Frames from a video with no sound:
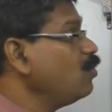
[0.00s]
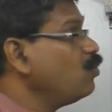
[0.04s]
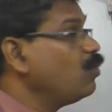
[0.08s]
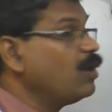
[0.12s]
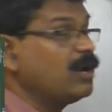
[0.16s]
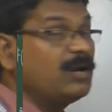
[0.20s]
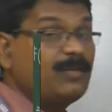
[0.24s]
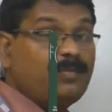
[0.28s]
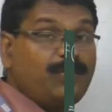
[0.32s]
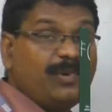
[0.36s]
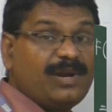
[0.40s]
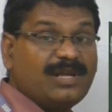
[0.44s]

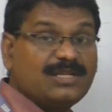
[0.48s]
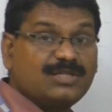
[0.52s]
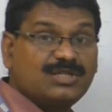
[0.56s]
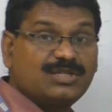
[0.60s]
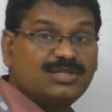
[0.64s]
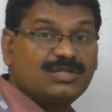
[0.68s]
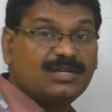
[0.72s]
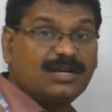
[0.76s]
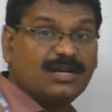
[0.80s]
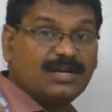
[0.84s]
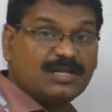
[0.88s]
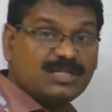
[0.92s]
1
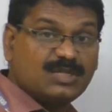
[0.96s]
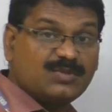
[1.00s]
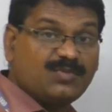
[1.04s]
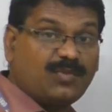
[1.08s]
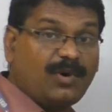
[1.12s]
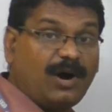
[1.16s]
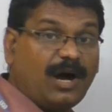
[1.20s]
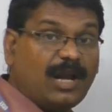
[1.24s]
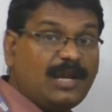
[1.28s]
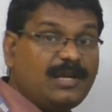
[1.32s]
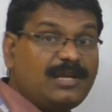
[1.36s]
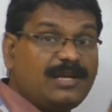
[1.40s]
plus
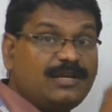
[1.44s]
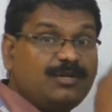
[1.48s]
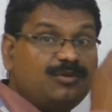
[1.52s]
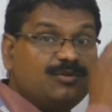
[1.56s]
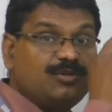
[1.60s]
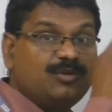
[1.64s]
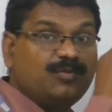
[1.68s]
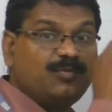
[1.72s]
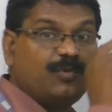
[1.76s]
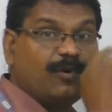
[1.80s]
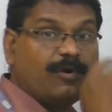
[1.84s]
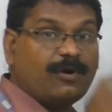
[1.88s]
small e
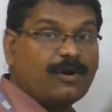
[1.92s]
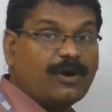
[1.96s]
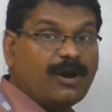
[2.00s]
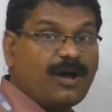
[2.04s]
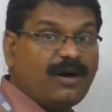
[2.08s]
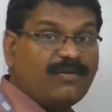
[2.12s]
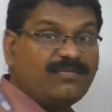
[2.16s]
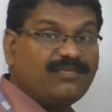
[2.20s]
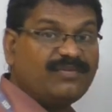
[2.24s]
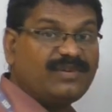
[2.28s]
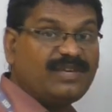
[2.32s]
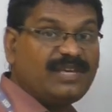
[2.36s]
to the power
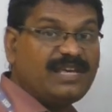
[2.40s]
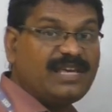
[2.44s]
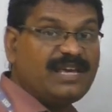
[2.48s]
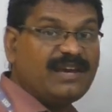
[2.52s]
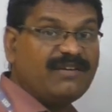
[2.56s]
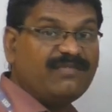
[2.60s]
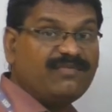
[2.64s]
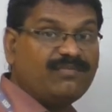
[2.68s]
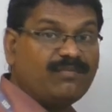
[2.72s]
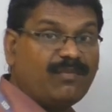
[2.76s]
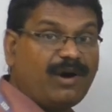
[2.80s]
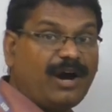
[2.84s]
of
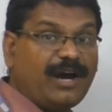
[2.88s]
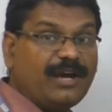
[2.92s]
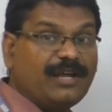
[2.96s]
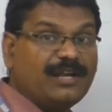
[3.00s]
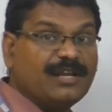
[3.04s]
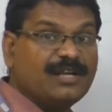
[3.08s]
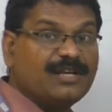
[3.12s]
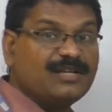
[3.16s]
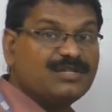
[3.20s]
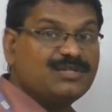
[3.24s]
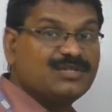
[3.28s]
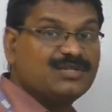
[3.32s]
EF
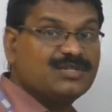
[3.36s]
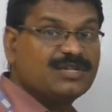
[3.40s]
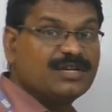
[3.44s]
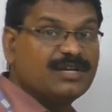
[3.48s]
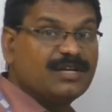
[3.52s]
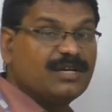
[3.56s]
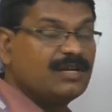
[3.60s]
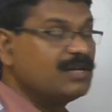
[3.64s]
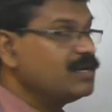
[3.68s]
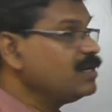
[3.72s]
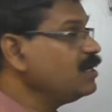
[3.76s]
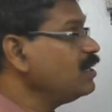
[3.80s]
minus
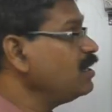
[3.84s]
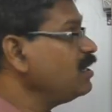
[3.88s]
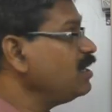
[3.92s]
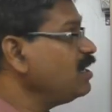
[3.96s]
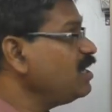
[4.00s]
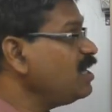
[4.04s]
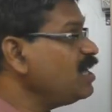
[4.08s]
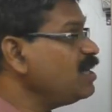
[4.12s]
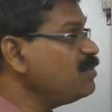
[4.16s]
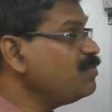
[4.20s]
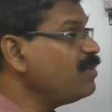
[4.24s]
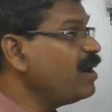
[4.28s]

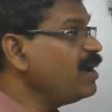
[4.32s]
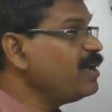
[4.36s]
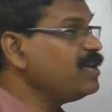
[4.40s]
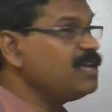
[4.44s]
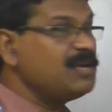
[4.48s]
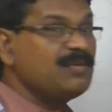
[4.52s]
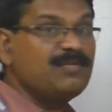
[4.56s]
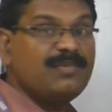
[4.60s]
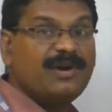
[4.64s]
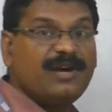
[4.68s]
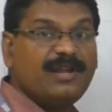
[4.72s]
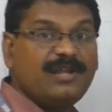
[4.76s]
E by
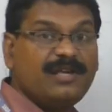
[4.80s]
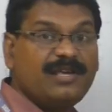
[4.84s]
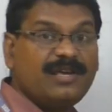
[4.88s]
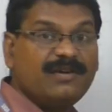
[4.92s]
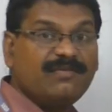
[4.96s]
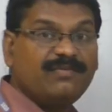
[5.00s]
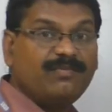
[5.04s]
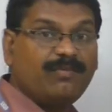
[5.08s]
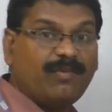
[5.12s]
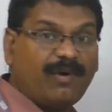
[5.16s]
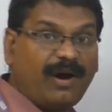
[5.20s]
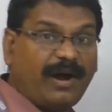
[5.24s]

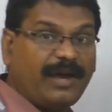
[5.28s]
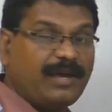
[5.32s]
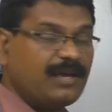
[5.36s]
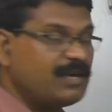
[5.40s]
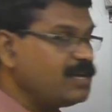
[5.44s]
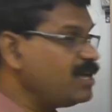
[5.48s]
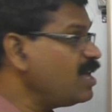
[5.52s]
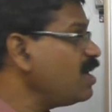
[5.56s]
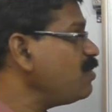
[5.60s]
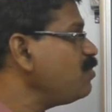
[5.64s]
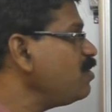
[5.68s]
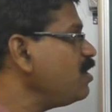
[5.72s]
EF by
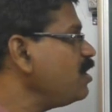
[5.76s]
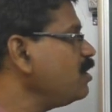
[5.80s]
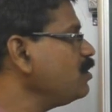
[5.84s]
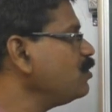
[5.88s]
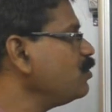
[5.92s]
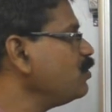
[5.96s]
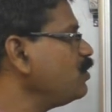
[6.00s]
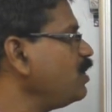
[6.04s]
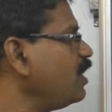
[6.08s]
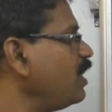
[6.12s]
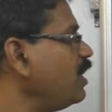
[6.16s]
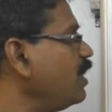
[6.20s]
kb
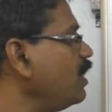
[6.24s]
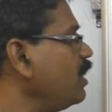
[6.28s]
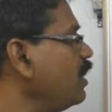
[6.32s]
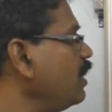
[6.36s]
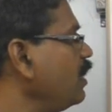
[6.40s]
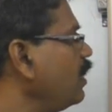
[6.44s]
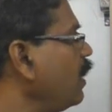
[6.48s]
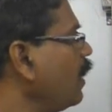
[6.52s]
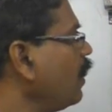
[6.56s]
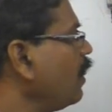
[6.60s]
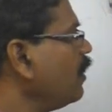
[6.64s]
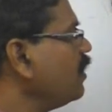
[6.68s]
into
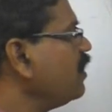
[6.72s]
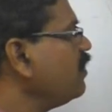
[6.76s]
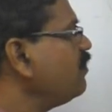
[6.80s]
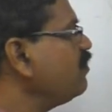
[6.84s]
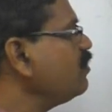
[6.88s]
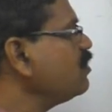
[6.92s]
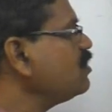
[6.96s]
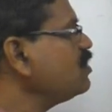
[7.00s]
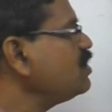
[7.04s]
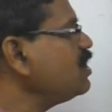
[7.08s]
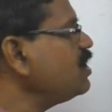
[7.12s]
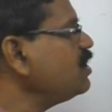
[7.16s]
t. If
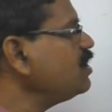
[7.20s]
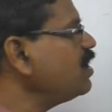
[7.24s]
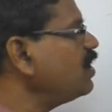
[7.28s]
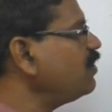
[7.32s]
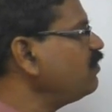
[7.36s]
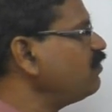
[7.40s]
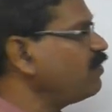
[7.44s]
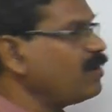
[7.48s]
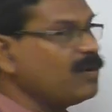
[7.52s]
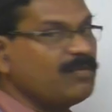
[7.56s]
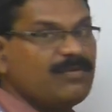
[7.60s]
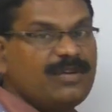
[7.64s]
you see
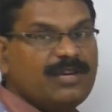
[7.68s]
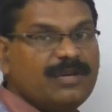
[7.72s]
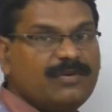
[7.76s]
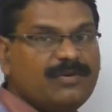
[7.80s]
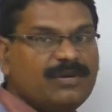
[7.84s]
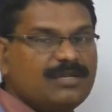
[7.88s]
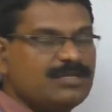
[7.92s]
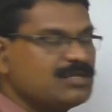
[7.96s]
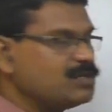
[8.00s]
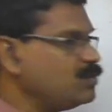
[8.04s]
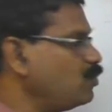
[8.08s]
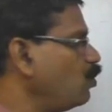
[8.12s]
that from
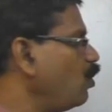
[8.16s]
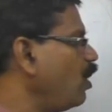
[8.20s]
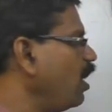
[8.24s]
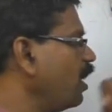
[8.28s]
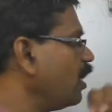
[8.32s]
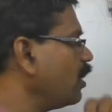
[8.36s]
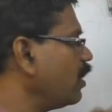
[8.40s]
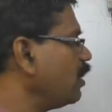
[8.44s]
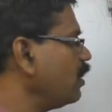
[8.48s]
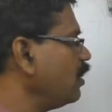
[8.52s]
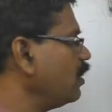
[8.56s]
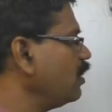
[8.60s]
equation
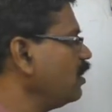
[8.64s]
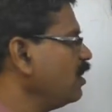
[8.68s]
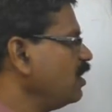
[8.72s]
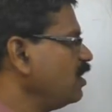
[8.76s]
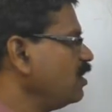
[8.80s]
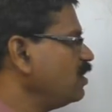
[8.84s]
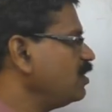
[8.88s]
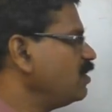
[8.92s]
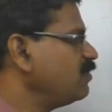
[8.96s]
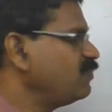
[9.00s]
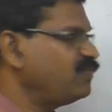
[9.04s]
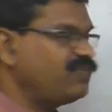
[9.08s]
1,
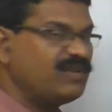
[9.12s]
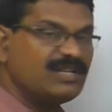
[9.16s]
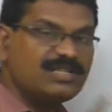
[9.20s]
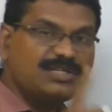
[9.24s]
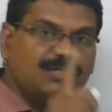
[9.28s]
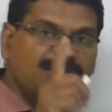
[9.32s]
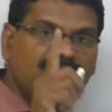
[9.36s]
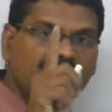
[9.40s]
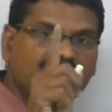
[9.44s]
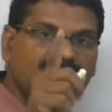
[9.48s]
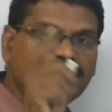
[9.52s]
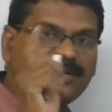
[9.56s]
the
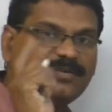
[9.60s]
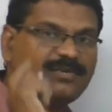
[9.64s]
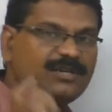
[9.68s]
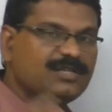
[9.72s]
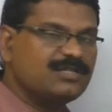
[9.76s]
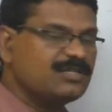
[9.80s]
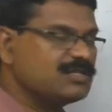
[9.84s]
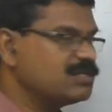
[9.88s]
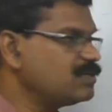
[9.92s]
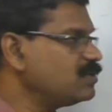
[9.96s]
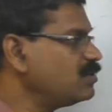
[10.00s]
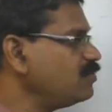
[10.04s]
first
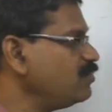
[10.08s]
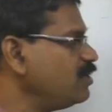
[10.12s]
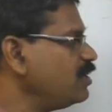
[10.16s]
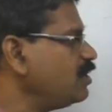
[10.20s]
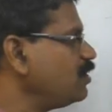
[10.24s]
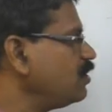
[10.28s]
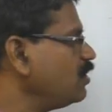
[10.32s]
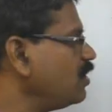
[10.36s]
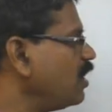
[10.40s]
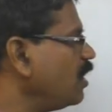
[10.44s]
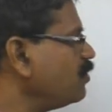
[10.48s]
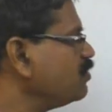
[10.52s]
observation
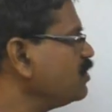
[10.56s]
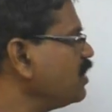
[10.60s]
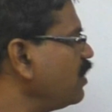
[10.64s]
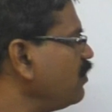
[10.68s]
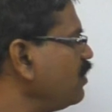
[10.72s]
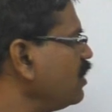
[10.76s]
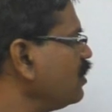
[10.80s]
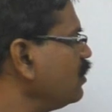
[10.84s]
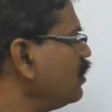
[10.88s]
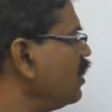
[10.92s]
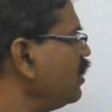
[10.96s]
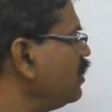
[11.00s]
we
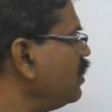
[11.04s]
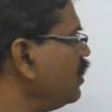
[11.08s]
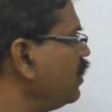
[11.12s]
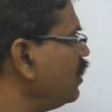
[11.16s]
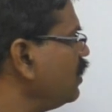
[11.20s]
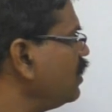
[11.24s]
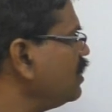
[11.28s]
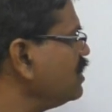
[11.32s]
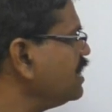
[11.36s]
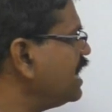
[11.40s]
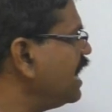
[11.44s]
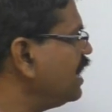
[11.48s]
observing that it
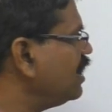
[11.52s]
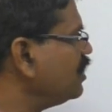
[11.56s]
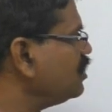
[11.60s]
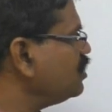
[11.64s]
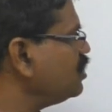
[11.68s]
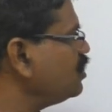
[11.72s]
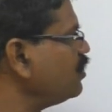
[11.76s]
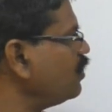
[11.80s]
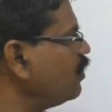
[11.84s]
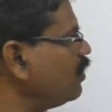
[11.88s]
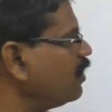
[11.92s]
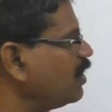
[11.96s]
is at
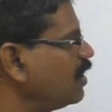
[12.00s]
0